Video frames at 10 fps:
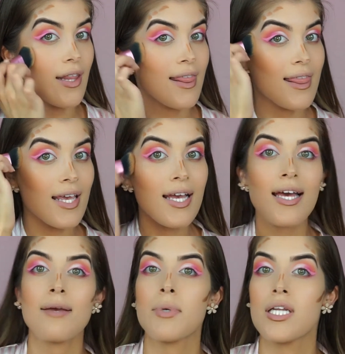I think
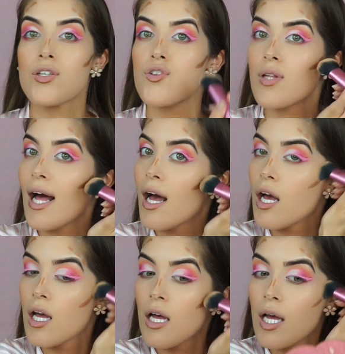I'm gonna do
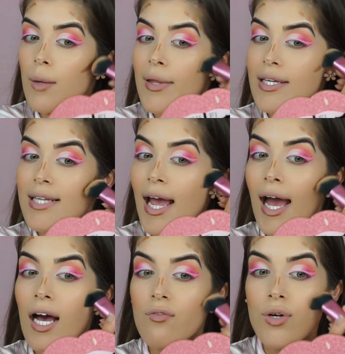that because I
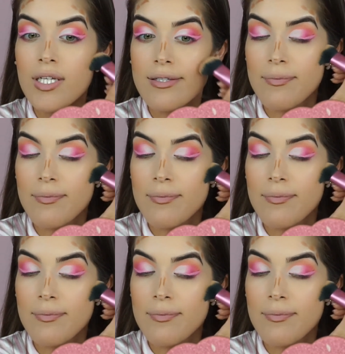have one in